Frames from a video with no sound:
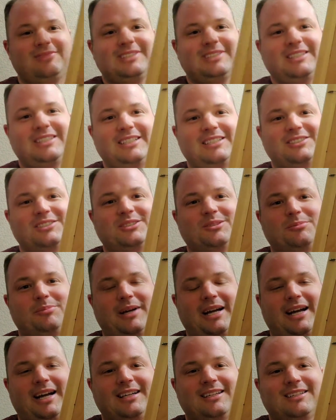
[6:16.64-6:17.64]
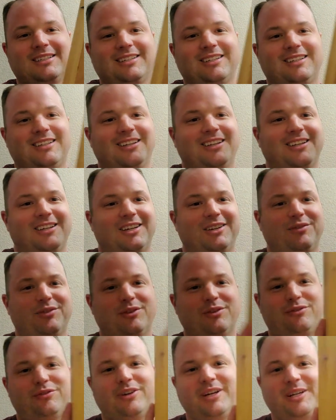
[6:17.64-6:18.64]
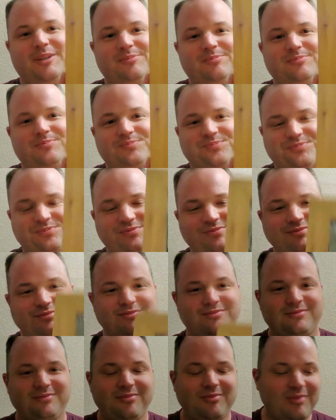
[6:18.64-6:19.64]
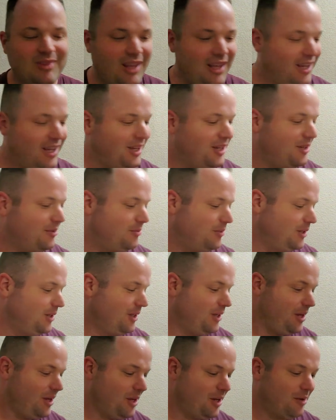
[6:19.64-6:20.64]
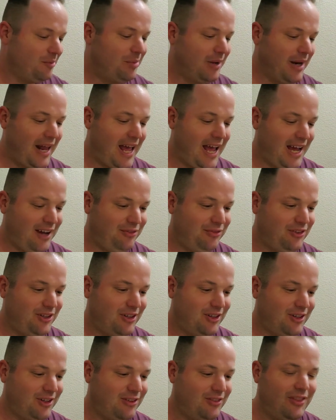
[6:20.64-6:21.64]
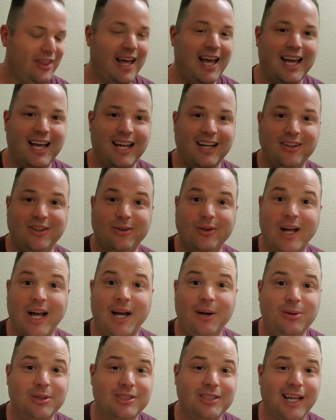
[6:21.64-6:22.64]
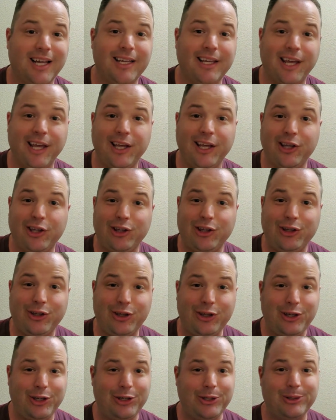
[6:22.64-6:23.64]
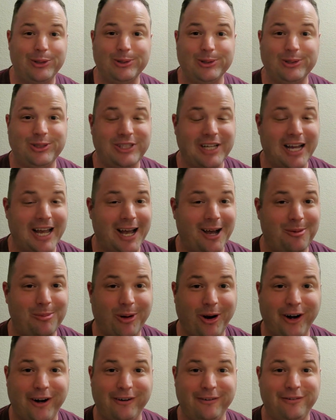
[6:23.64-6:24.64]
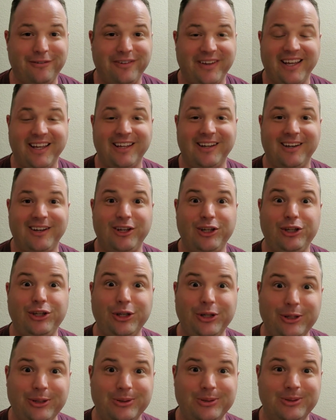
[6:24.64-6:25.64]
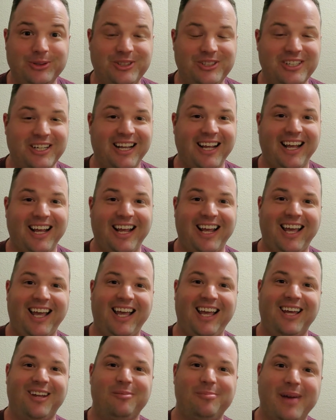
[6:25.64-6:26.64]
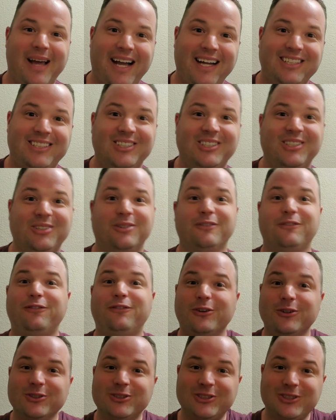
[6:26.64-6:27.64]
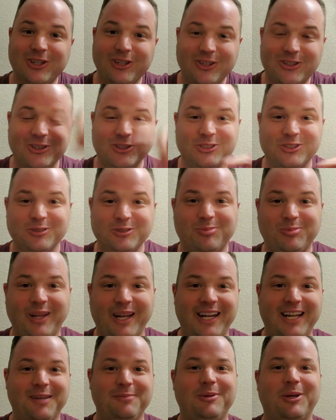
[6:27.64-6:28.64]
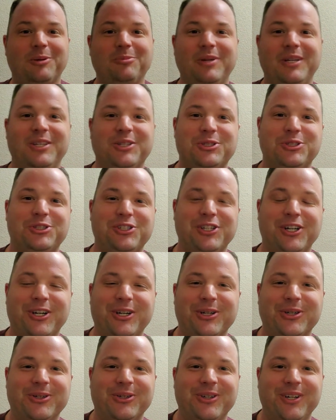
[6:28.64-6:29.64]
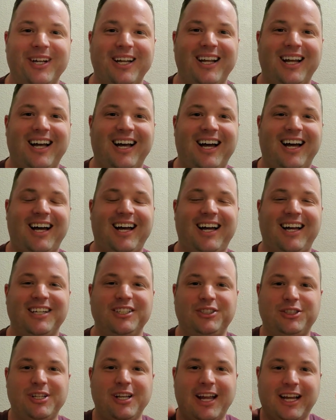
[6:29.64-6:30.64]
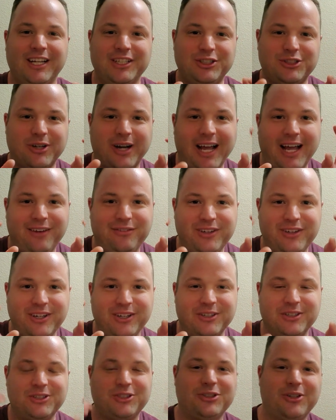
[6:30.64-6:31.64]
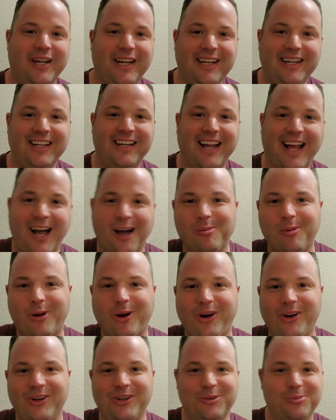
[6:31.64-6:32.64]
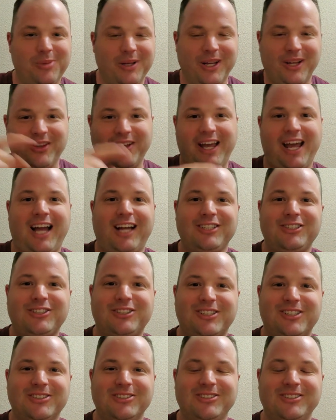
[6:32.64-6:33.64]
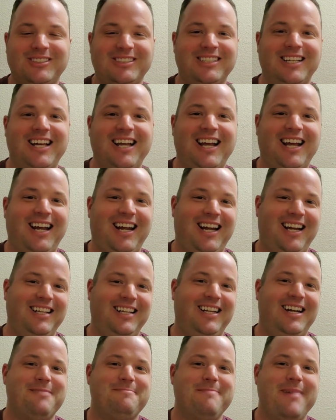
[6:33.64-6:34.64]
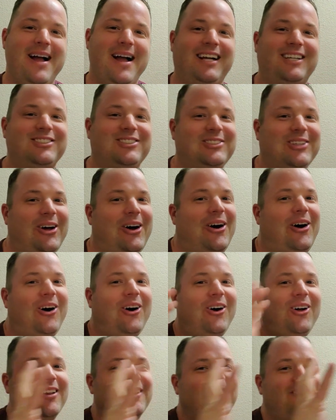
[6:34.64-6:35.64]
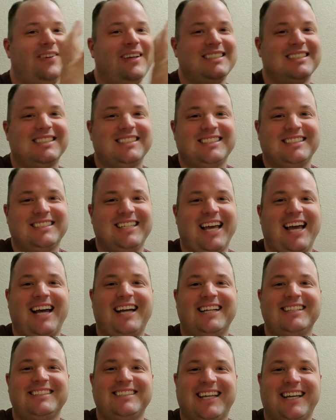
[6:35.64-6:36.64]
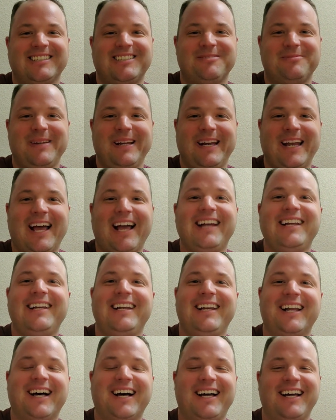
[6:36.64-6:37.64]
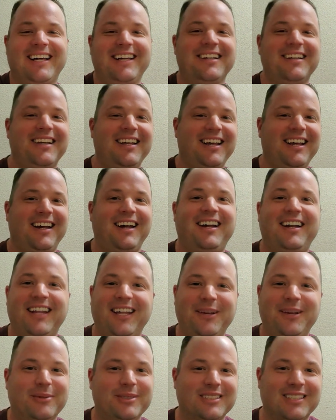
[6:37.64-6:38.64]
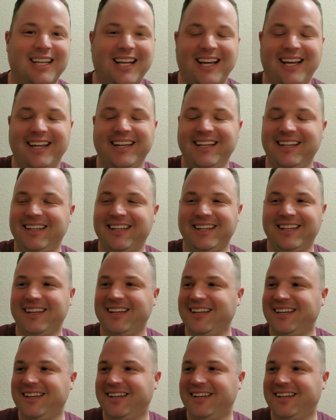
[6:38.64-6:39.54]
And there's the back of the frame. But after that, dude, I was like a huge Al Martin fan. Huge. And back to going full circle to play an MLB The Show, I drafted or traded Al Martin to be on the Astros. And then I maxed all of his stats out to be 99. And he was like,